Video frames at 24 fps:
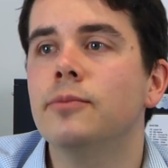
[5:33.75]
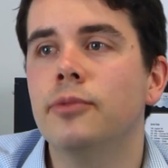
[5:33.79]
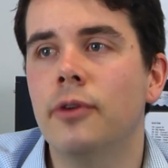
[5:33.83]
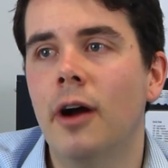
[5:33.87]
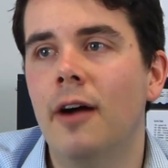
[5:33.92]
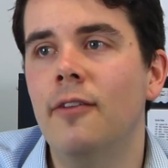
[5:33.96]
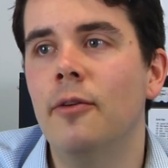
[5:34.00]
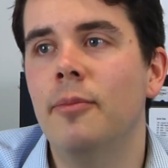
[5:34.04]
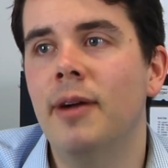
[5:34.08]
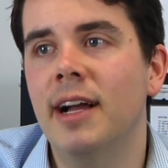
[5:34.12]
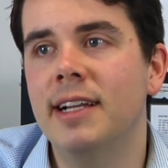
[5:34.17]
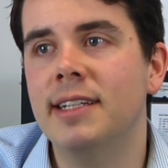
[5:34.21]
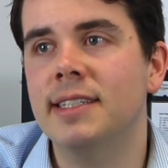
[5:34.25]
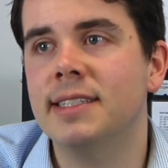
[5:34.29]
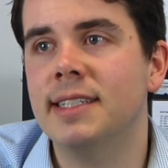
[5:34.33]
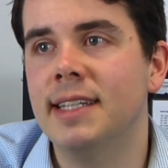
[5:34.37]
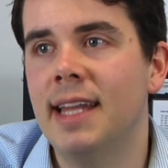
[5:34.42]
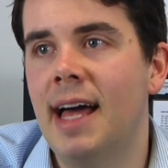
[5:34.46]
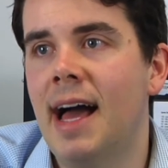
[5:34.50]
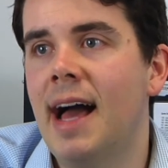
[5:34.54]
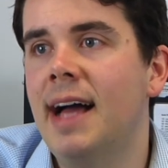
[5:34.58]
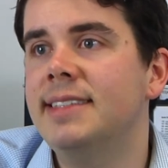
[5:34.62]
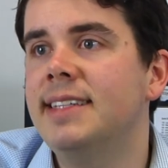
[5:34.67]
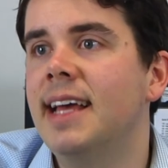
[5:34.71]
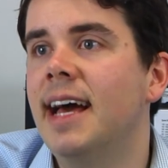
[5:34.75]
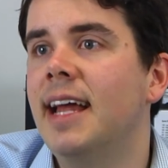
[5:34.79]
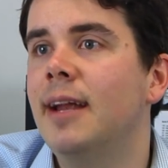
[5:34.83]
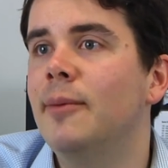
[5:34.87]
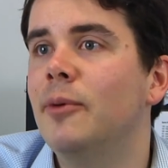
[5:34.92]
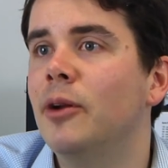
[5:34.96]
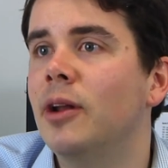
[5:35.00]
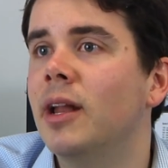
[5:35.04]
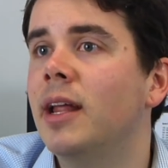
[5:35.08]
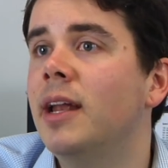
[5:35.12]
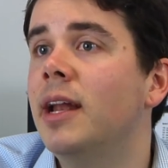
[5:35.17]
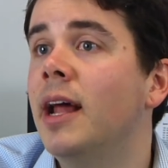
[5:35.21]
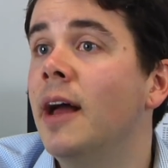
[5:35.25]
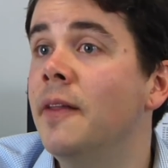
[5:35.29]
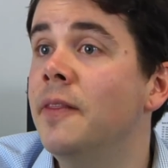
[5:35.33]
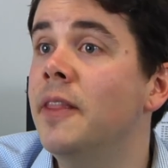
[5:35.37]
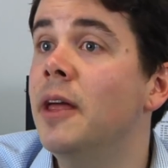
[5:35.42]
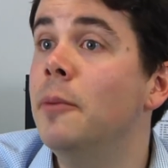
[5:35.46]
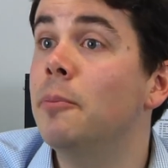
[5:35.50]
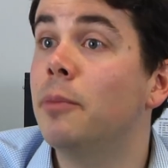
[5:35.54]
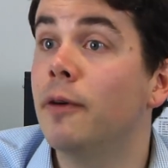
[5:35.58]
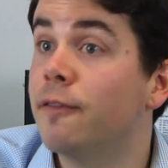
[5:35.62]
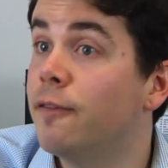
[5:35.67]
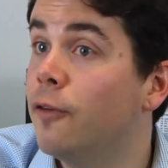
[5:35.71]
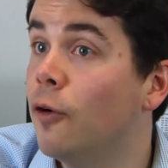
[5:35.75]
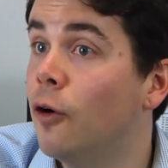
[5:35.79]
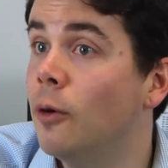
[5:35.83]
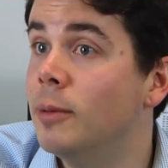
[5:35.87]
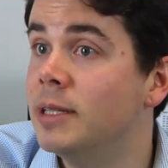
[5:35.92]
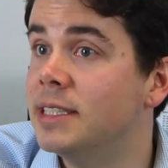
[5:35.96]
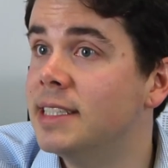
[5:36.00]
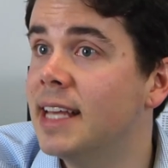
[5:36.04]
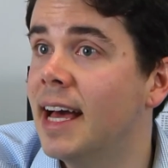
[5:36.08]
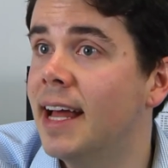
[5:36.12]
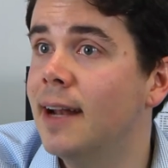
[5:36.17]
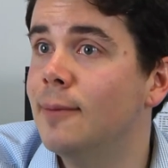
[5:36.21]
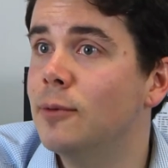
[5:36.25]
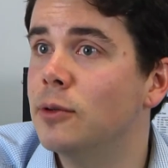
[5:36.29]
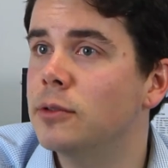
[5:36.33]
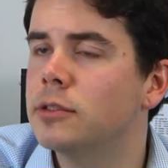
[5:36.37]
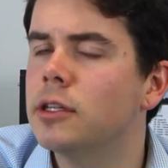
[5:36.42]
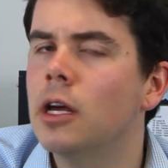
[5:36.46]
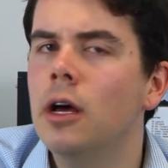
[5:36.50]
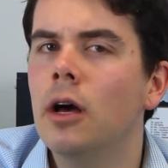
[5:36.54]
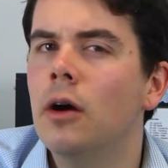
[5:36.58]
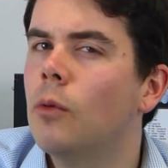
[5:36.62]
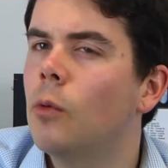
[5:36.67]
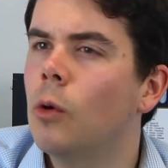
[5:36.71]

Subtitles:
private practice, large animal, and then performance animals